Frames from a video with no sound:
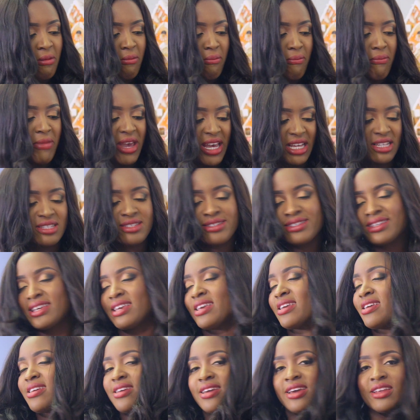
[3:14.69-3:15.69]

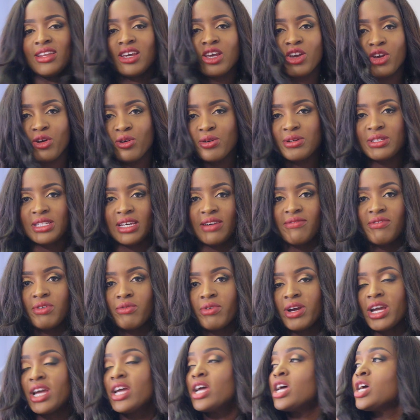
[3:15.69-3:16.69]
messy and it goes
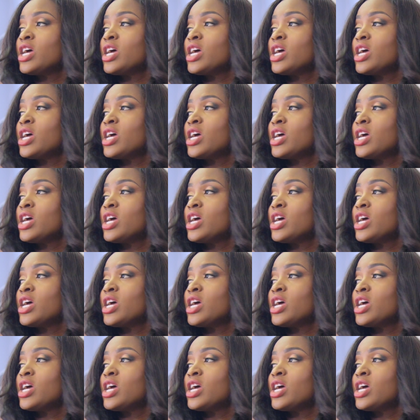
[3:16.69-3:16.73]
everywhere,